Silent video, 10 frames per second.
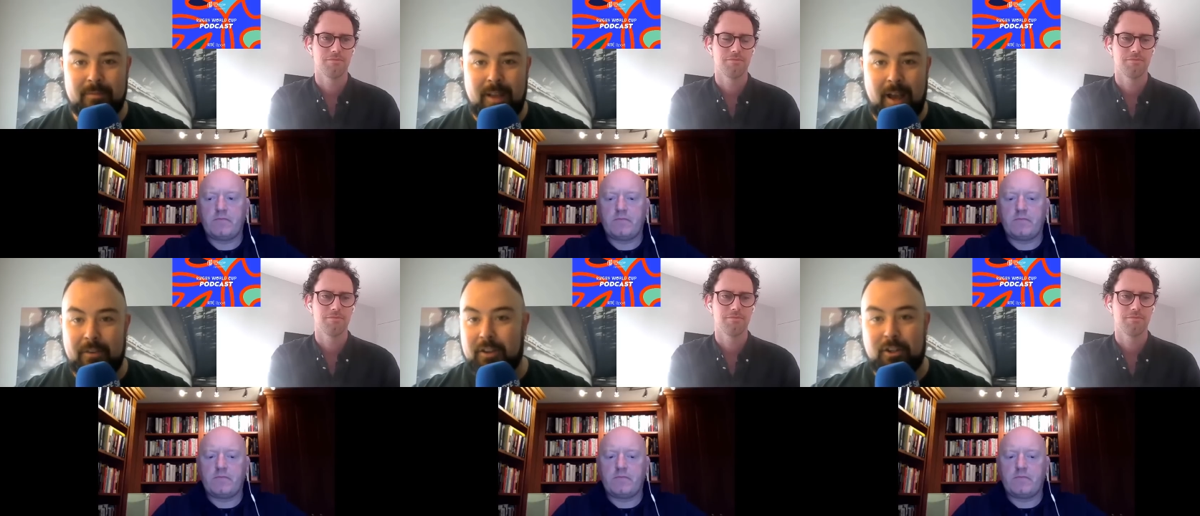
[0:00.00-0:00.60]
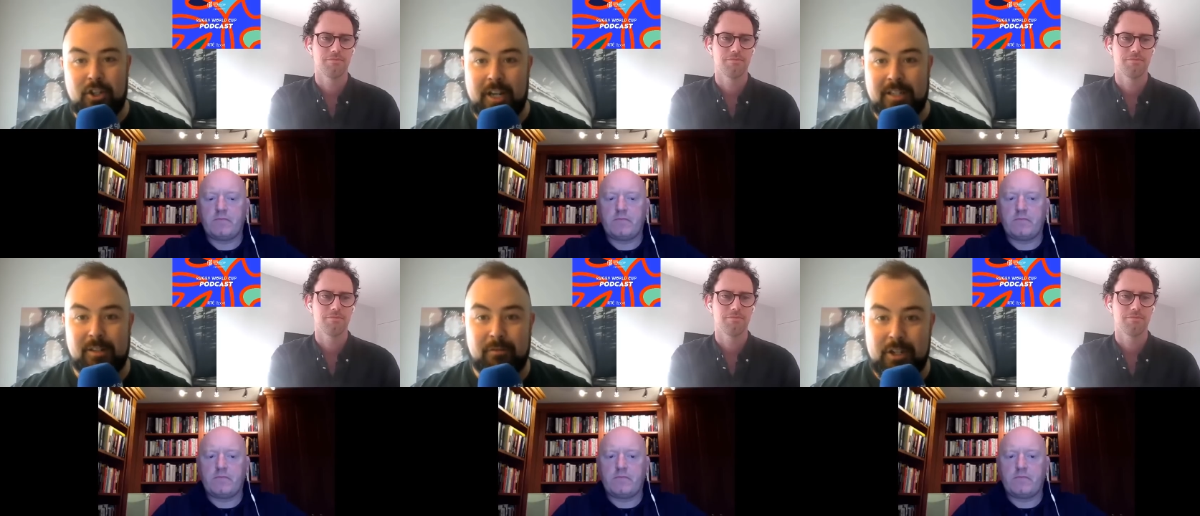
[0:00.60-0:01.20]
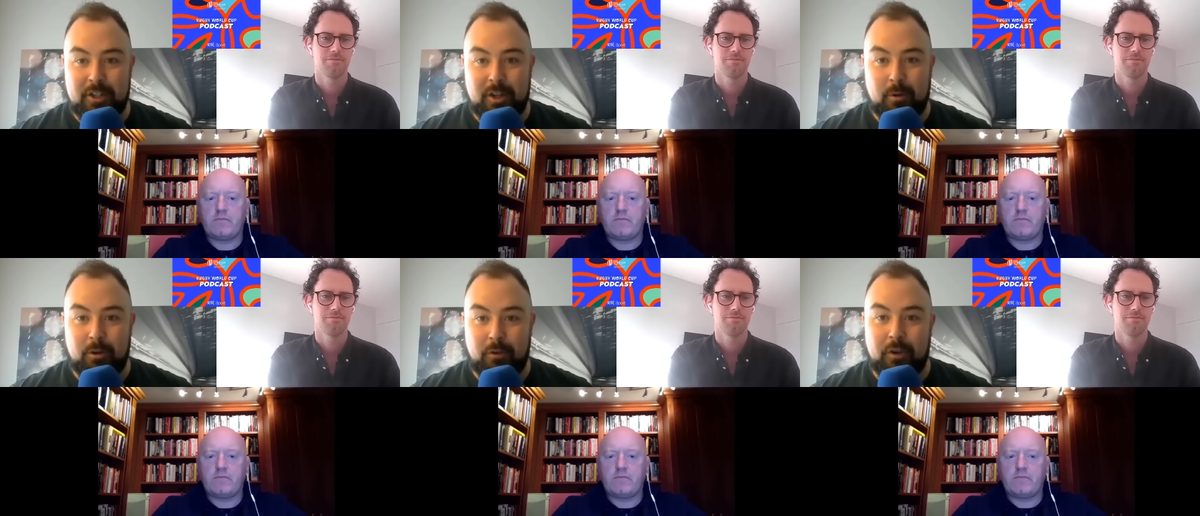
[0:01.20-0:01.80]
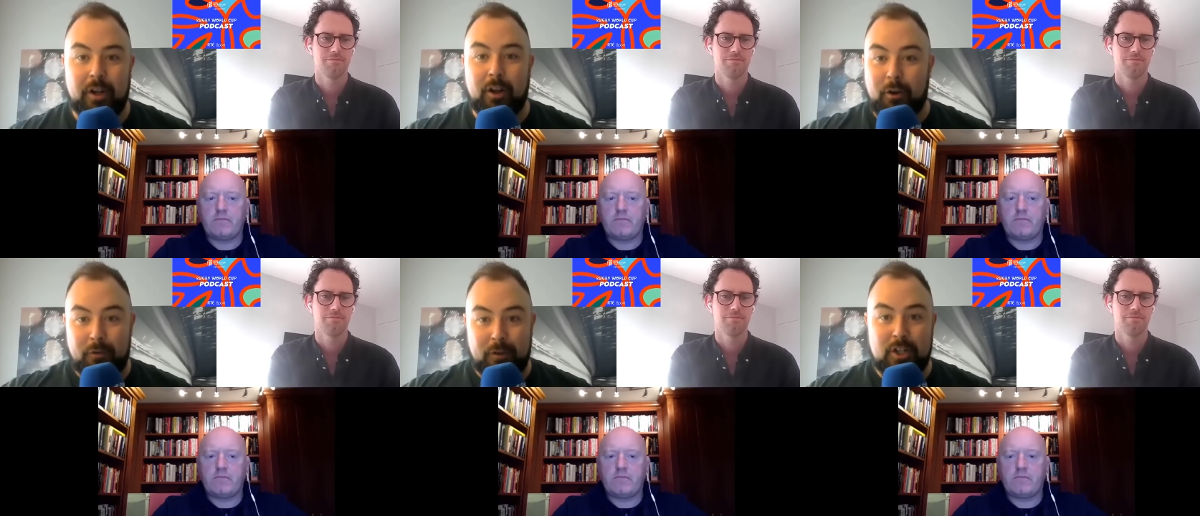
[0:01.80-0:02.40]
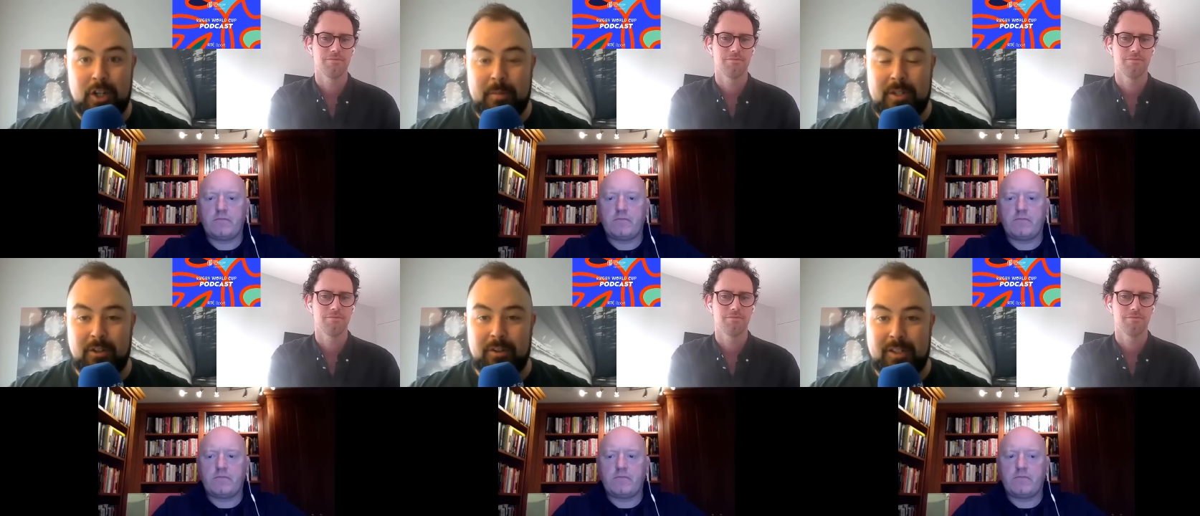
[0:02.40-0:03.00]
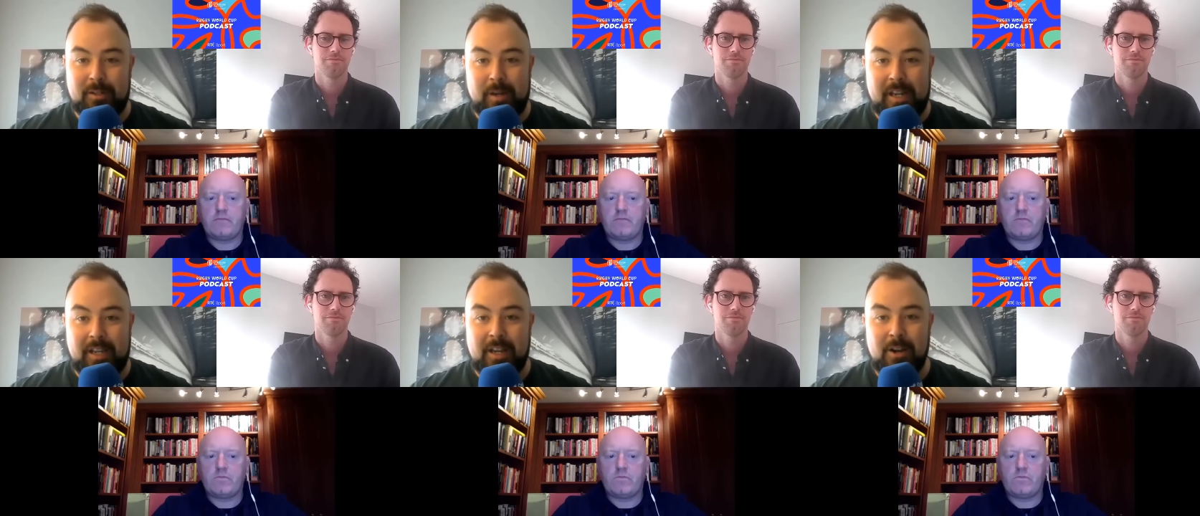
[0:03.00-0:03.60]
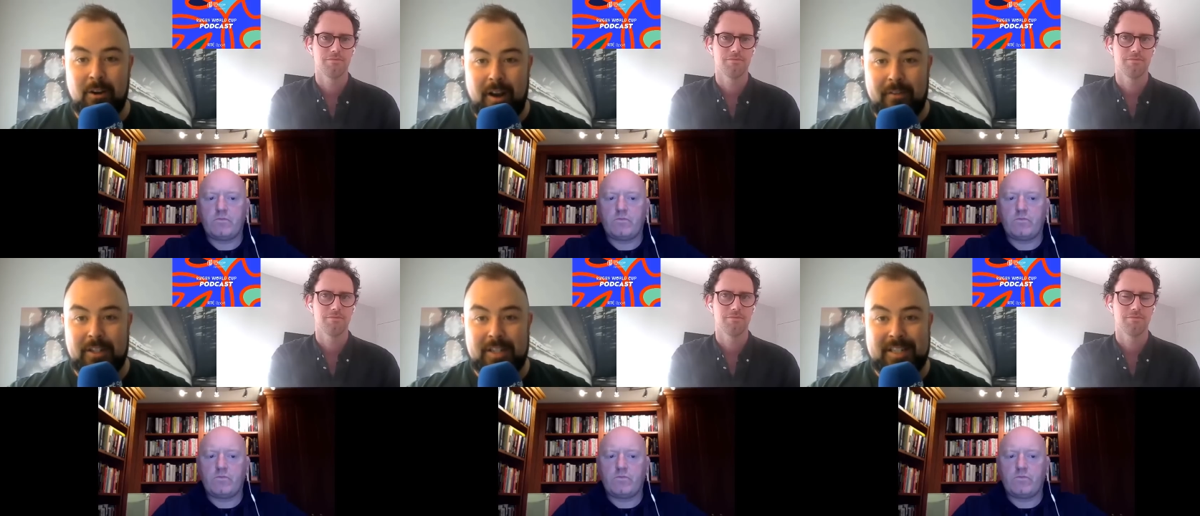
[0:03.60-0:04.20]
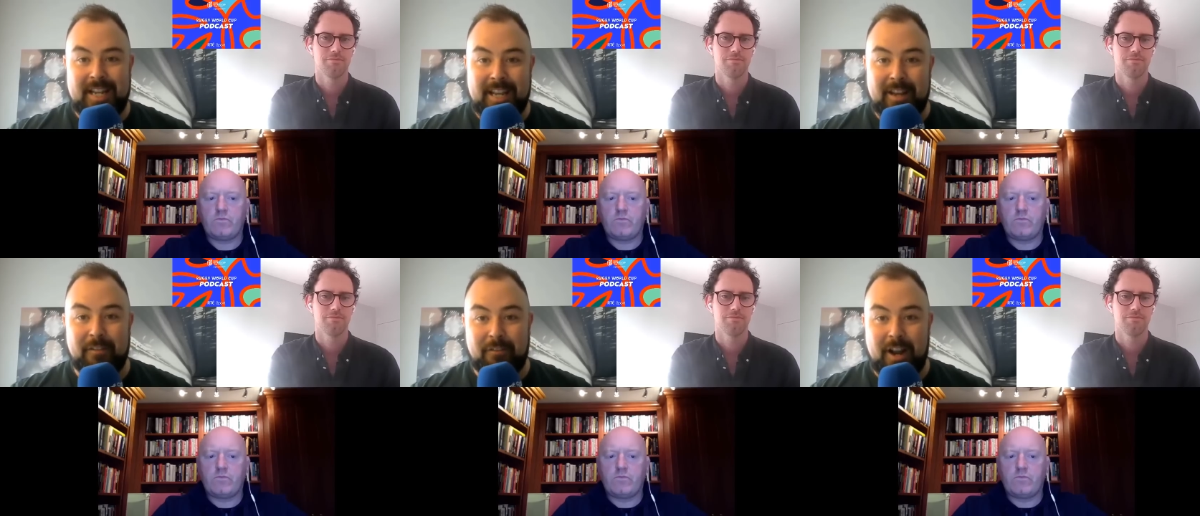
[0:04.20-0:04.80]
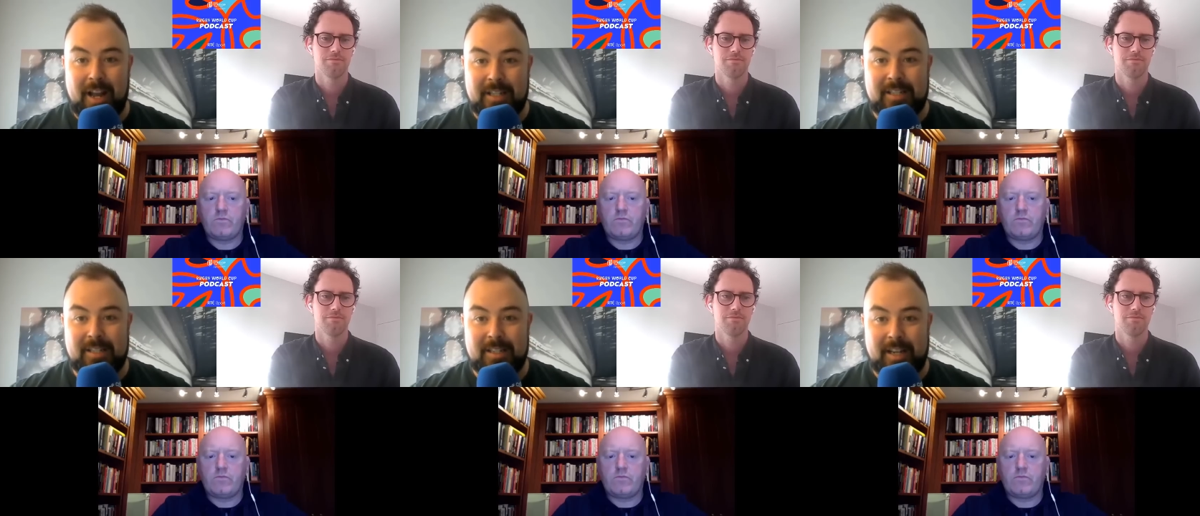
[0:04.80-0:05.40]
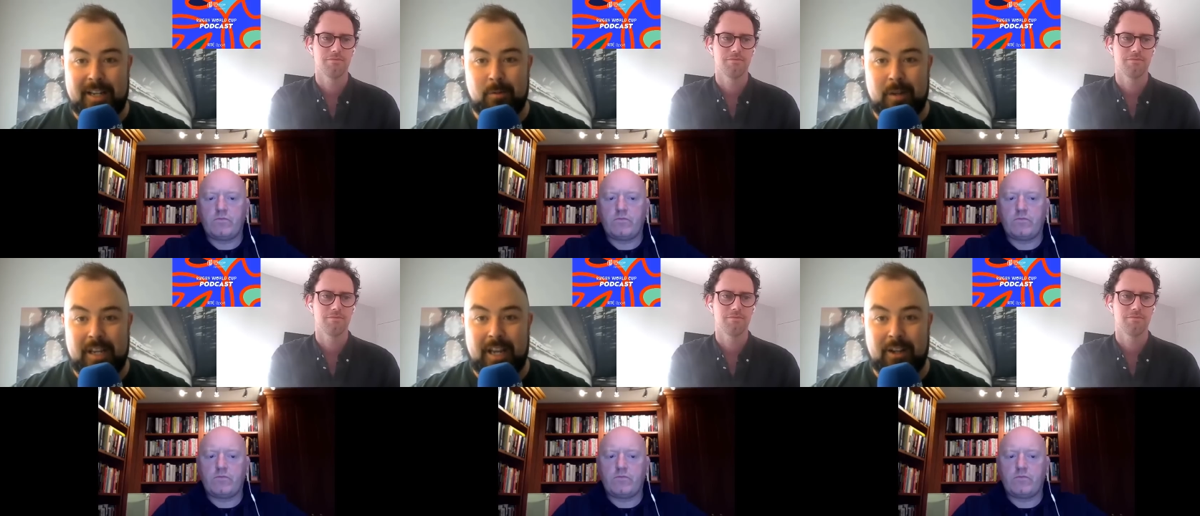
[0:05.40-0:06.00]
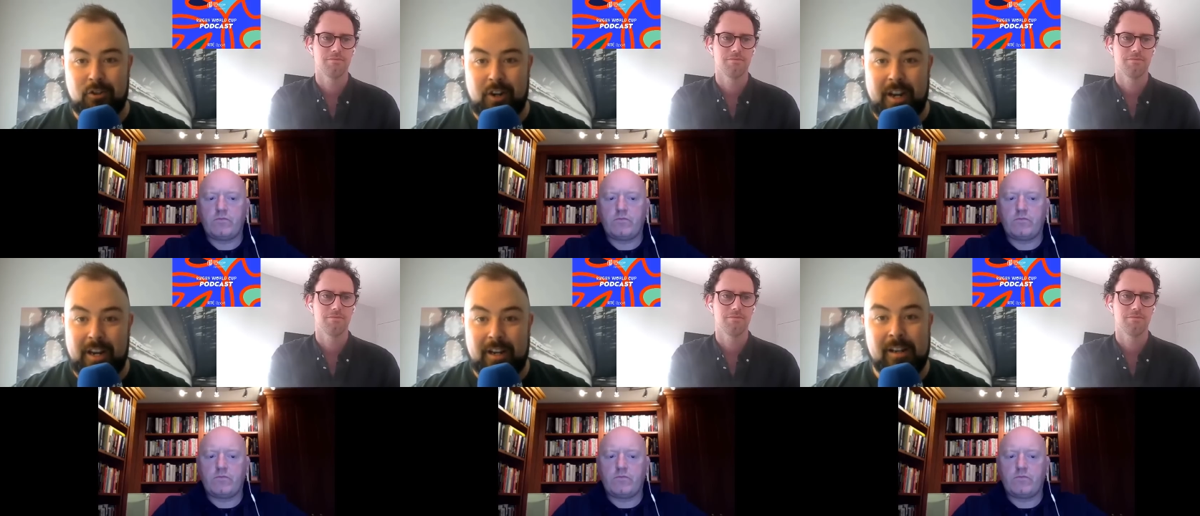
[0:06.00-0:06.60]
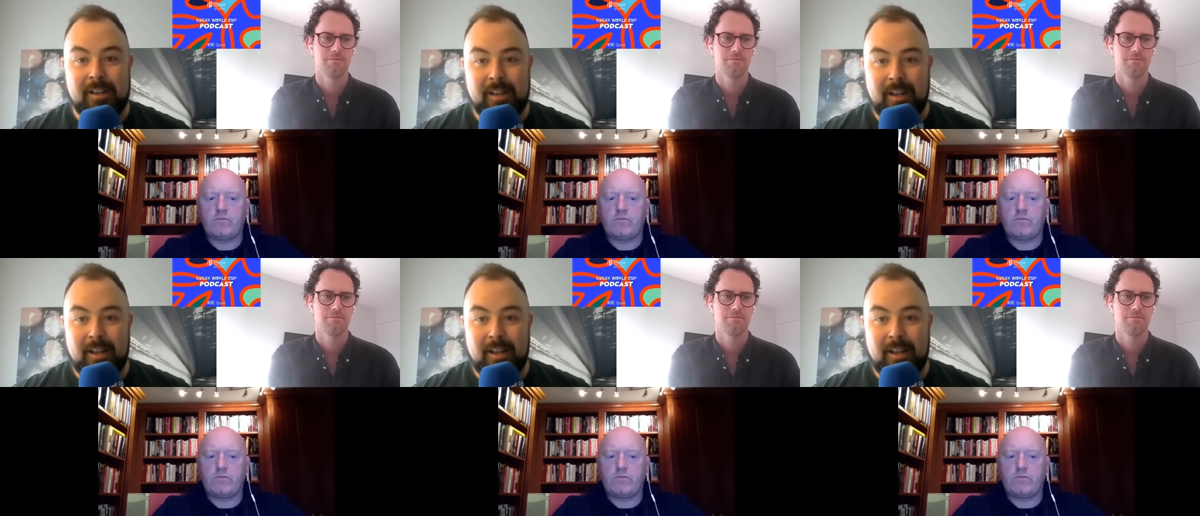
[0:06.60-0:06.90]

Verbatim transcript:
Speaker 1: having their chances of reaching a quarter final officially be done this week, or having to stay in France next week and train